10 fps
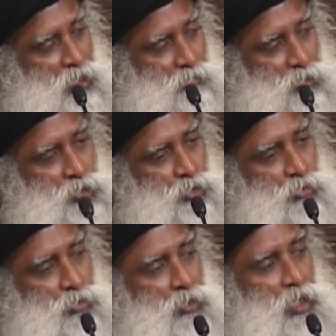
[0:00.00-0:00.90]

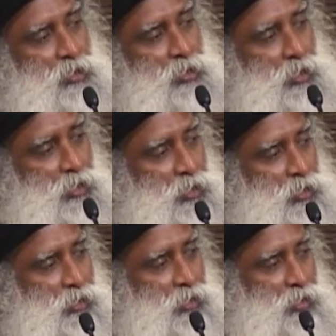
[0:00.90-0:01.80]
dimension to another
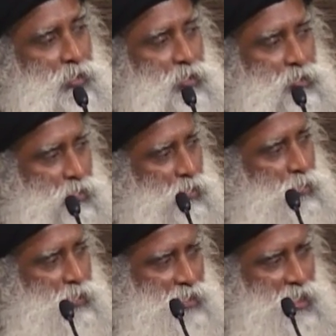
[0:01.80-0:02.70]
is
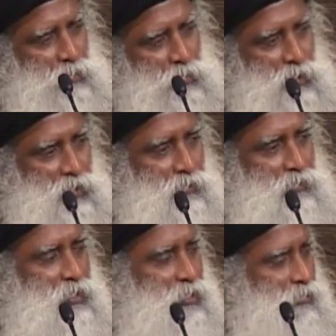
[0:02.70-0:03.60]
always happening,
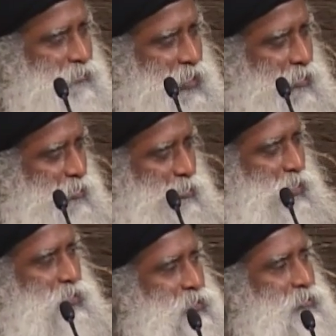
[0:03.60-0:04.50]
whether a flower
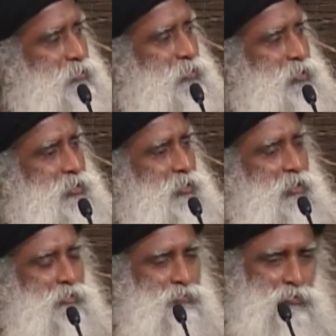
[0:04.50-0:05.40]
blossoms
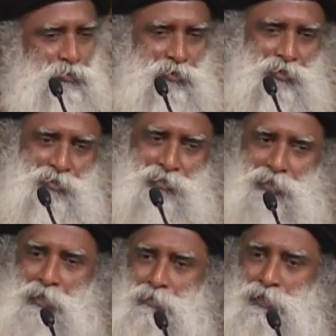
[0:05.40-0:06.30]
or a fruit
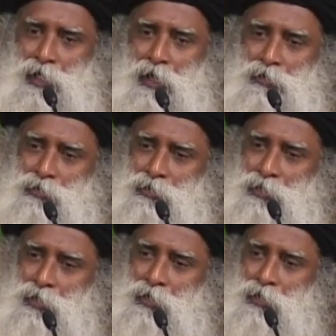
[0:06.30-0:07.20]
comes out
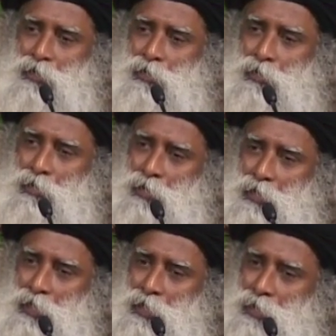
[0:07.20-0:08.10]
or
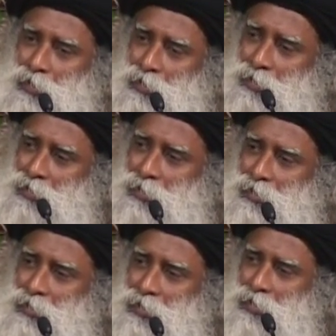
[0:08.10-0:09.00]
a
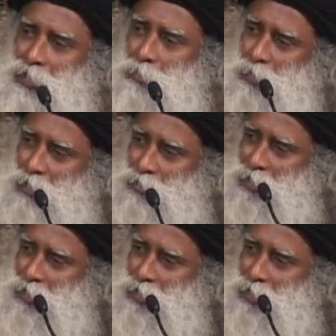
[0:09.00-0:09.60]
sprout